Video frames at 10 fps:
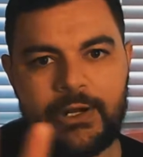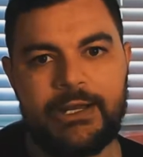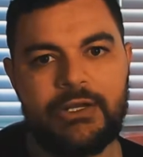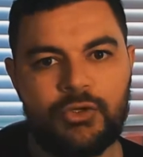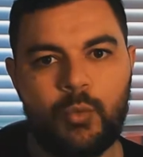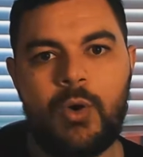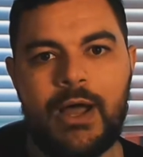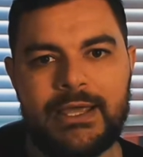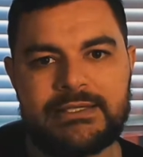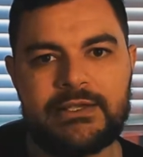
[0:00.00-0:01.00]
training
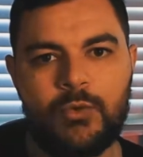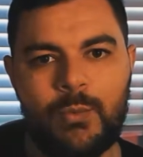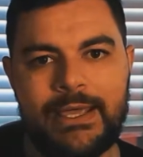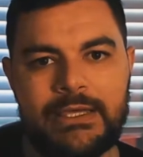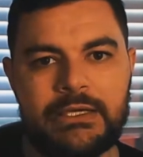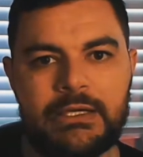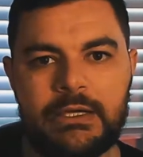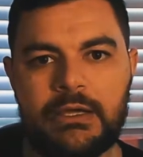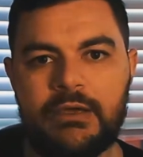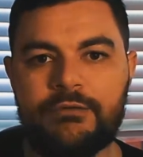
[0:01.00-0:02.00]
twice a week
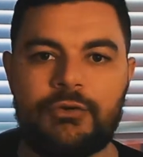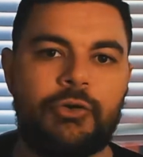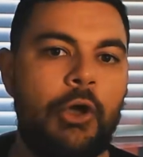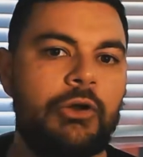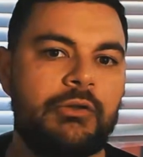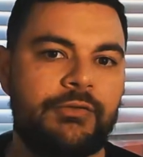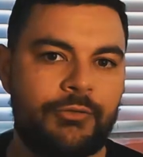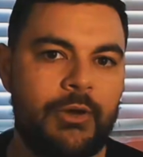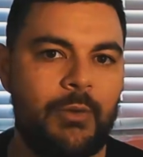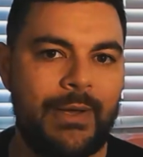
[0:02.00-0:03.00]
for a total of
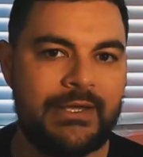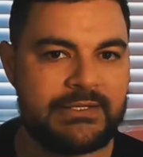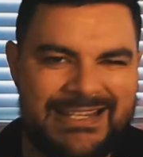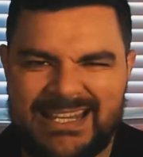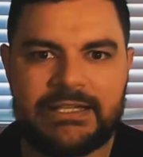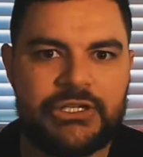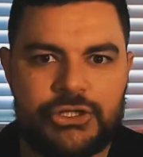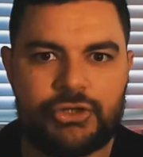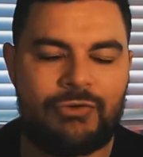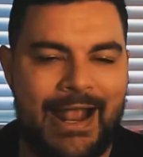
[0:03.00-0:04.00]
3 weeks, basically
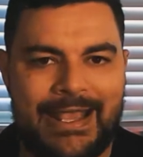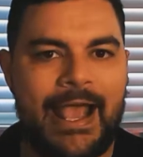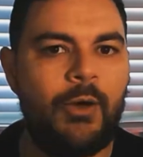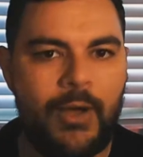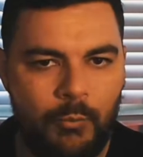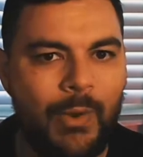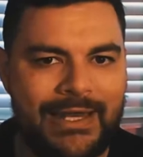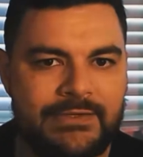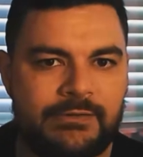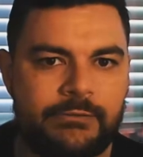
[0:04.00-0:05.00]
track how I went.